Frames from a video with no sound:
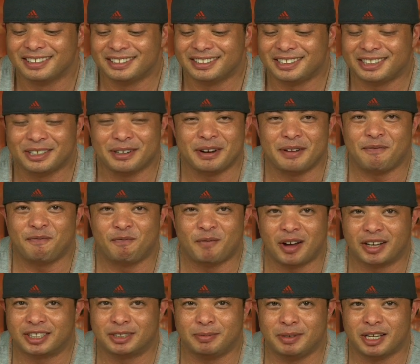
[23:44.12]
Siri
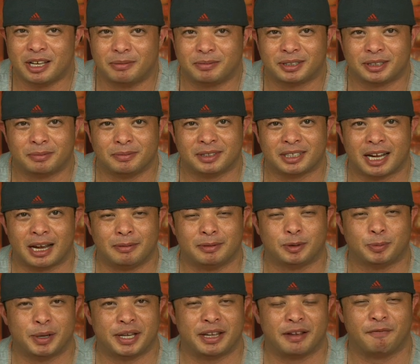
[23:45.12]
fucks me up
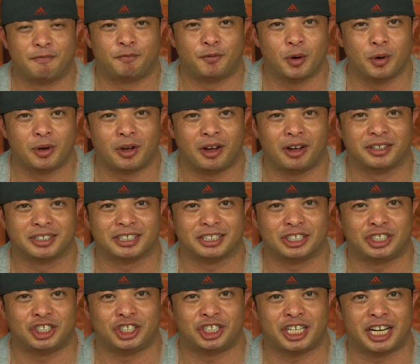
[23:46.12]
sometimes making phone calls
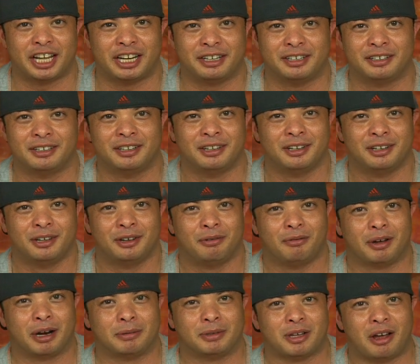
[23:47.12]
and shit
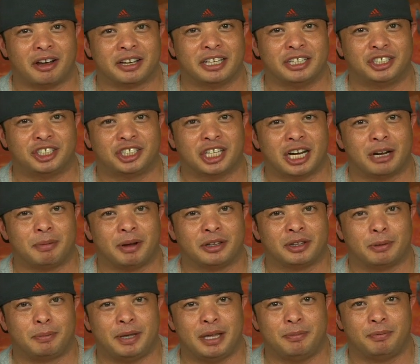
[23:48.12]
when I'm talking shit about
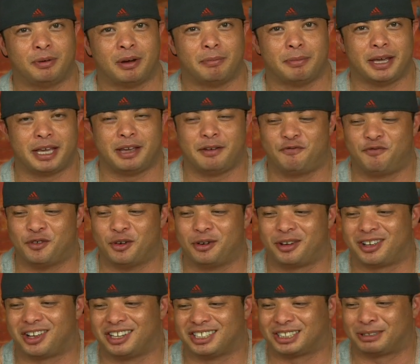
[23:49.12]
the people I'm making phone
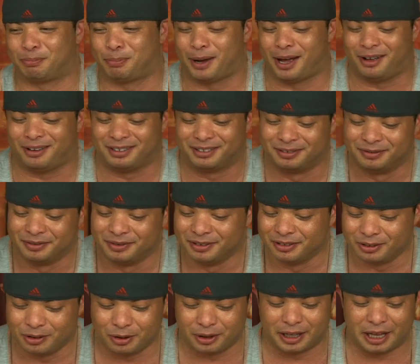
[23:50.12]
calls about,
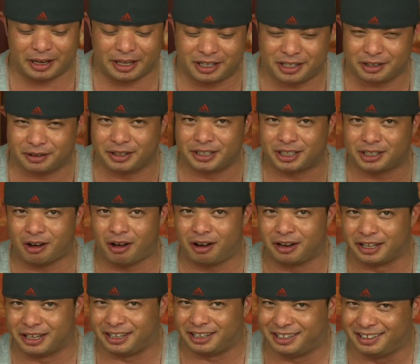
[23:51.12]
or that Siri's
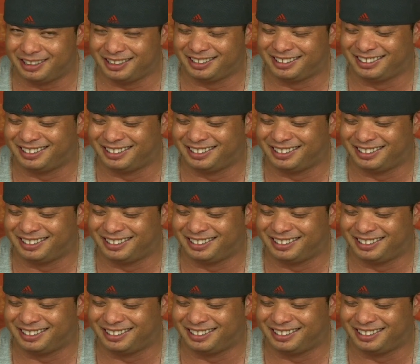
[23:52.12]
calling.